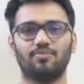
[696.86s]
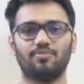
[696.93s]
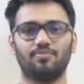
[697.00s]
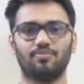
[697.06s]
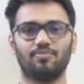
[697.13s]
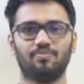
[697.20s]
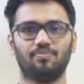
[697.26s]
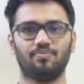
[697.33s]

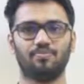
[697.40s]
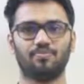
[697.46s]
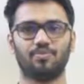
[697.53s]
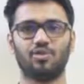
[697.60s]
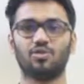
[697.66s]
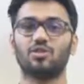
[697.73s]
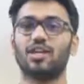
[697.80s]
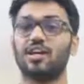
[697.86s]
So there are
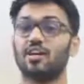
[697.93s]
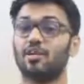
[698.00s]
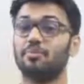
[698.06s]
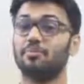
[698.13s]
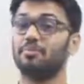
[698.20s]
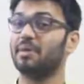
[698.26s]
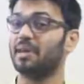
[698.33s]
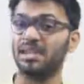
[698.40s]
many
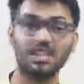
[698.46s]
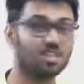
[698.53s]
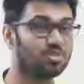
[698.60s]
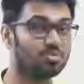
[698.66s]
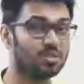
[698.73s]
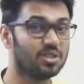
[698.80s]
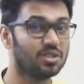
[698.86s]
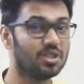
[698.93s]
species,
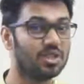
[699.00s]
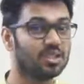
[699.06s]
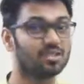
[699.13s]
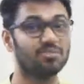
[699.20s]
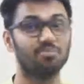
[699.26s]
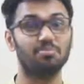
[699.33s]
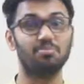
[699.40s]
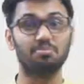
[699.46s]

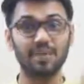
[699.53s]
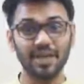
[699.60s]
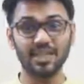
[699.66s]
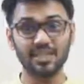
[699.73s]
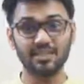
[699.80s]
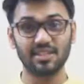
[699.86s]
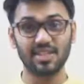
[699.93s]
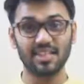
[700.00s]
many things
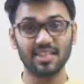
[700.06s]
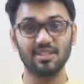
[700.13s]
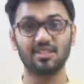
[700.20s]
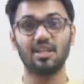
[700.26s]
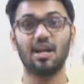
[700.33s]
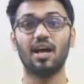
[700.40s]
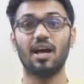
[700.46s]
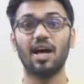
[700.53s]

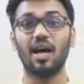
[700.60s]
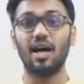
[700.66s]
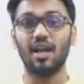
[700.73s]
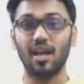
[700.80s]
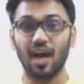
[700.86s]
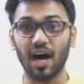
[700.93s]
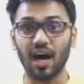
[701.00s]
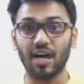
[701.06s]
alive
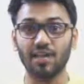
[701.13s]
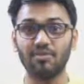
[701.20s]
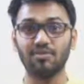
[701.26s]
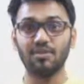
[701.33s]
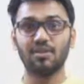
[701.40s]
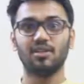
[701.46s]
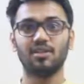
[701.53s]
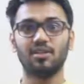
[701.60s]

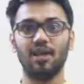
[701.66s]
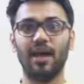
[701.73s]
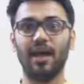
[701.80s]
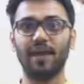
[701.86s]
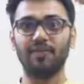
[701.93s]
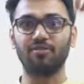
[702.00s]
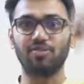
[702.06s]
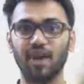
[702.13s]
and
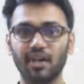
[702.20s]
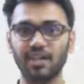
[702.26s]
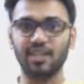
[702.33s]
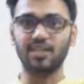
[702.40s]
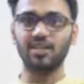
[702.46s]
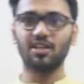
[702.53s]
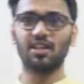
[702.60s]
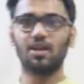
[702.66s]
running on
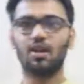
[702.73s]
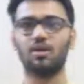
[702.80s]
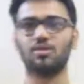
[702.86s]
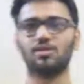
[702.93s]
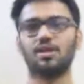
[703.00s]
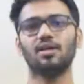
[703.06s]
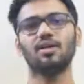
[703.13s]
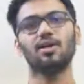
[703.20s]
the
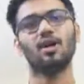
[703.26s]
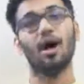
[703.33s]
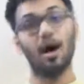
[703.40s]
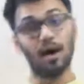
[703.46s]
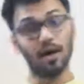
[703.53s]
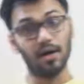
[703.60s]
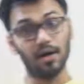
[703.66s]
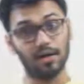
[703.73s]
Earth.
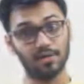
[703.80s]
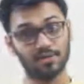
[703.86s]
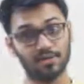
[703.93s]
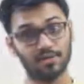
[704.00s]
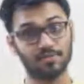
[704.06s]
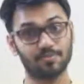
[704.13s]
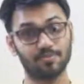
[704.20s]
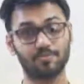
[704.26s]
You
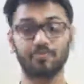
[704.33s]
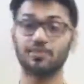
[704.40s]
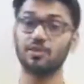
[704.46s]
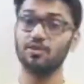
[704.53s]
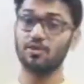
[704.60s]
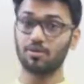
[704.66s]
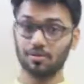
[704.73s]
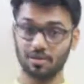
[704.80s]
already
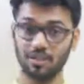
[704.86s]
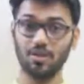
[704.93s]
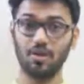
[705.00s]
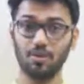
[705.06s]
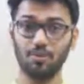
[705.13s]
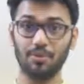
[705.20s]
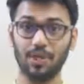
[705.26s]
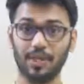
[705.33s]
know it.
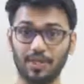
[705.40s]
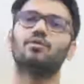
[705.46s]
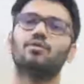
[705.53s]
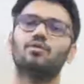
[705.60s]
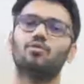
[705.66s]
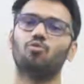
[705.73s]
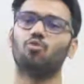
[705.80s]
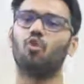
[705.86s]

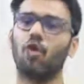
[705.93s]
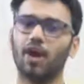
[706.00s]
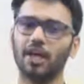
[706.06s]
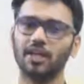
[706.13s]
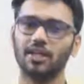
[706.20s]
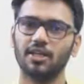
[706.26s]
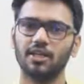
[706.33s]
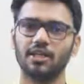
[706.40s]
Why? It
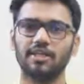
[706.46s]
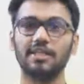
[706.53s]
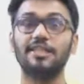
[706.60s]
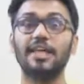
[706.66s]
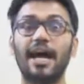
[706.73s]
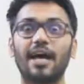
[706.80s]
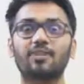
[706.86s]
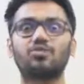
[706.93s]
has got
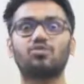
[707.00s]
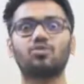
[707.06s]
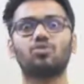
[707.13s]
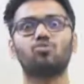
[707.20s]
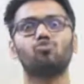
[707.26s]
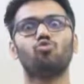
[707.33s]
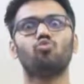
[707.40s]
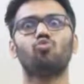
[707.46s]

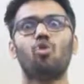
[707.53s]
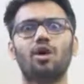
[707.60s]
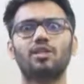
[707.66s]
water.